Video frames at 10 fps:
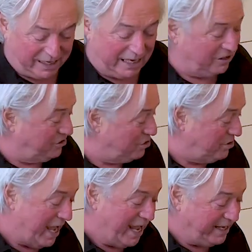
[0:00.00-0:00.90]
cannot do
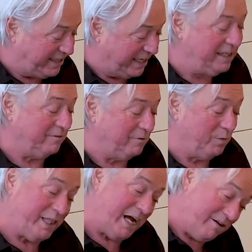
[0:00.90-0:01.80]
anything
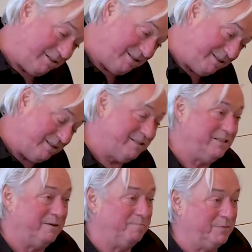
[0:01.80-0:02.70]
without
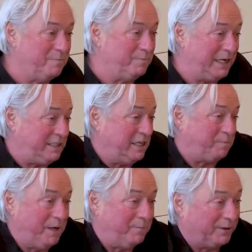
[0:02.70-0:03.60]
the business
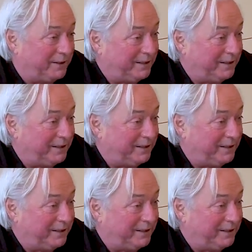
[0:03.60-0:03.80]
people.